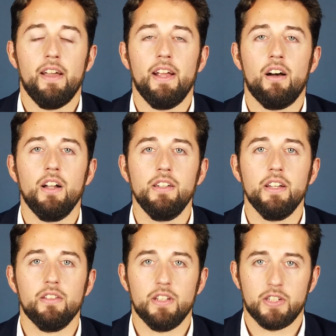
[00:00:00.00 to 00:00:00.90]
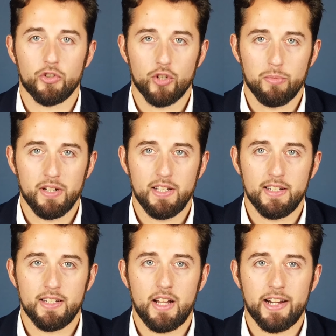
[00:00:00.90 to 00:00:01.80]
A hunting lease agreement is
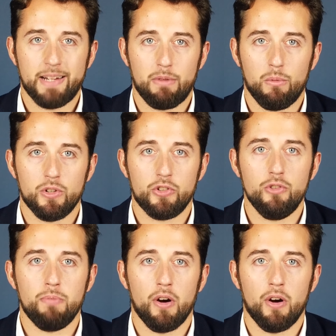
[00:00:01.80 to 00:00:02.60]
a document where two